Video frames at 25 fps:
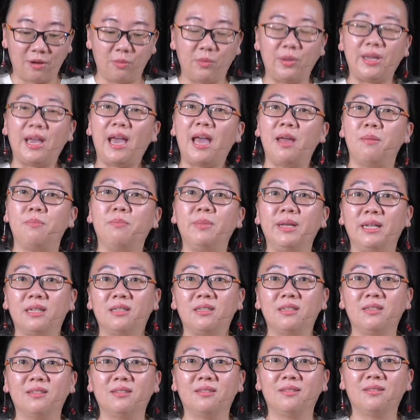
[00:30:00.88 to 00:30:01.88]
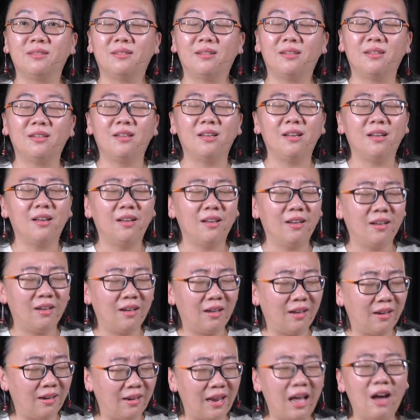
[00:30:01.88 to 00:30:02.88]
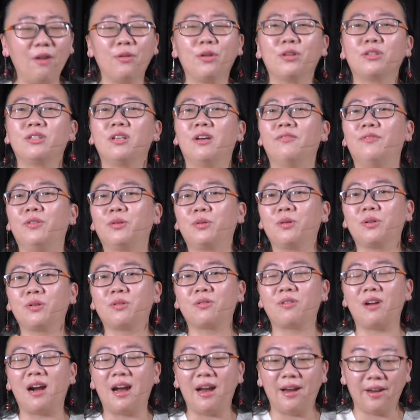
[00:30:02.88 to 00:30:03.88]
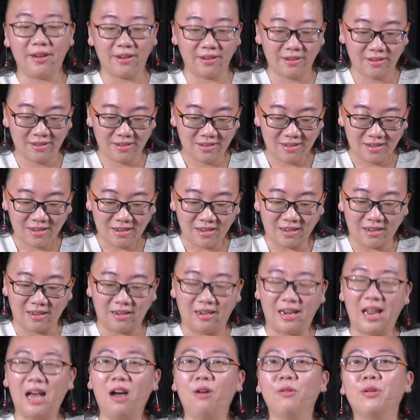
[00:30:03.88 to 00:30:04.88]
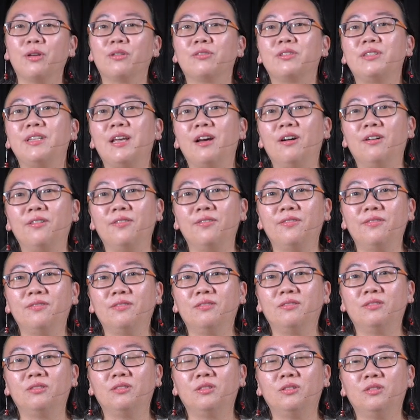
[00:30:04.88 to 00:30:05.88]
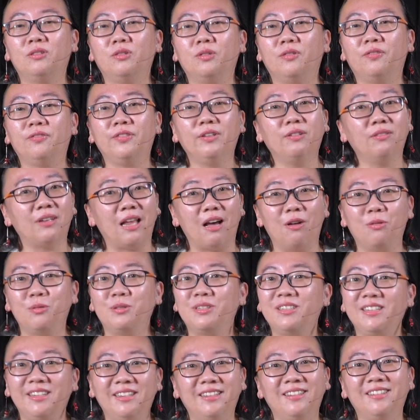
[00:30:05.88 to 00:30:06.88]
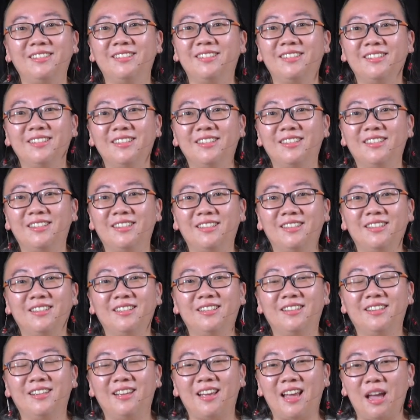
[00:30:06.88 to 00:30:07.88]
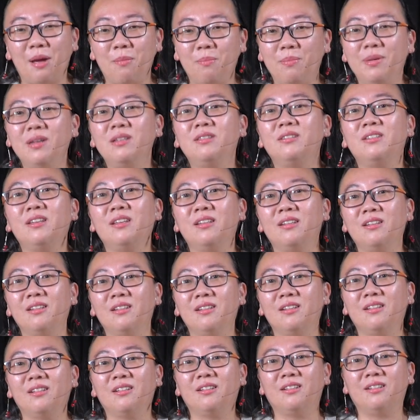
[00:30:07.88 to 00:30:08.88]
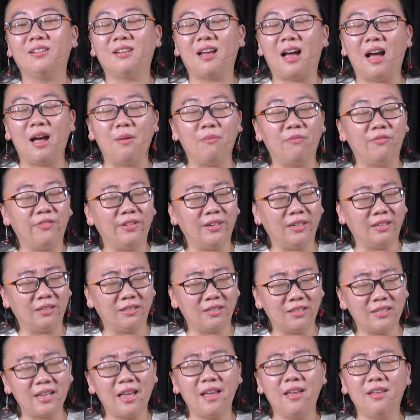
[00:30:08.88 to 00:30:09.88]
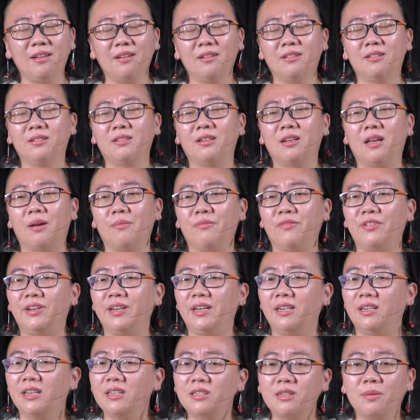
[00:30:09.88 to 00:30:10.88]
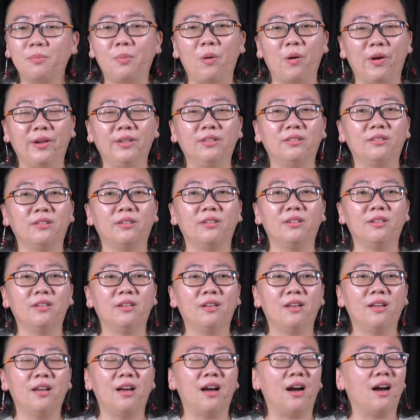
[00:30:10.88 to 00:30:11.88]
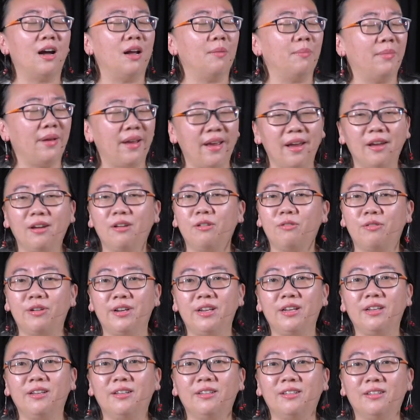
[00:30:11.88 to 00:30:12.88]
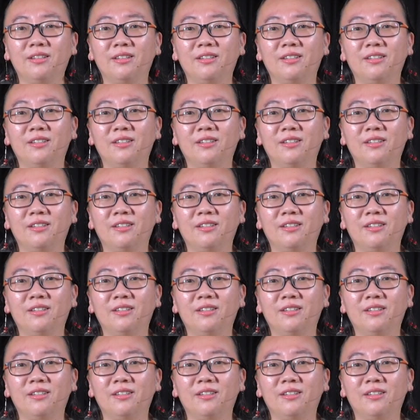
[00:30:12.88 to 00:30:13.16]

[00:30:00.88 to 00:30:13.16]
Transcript: that we admit. Allow yourself a good cry. Allow yourself to feel lousy. Admit it. I'm feeling sad. I'm feeling disappointed. I'm angry.